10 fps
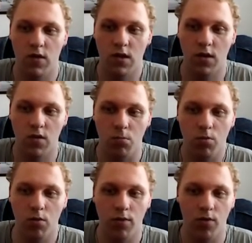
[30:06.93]
is that it's
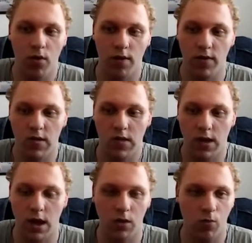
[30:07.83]
important to
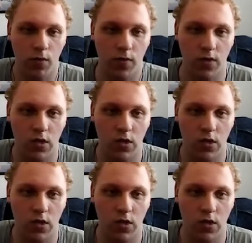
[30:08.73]
understand what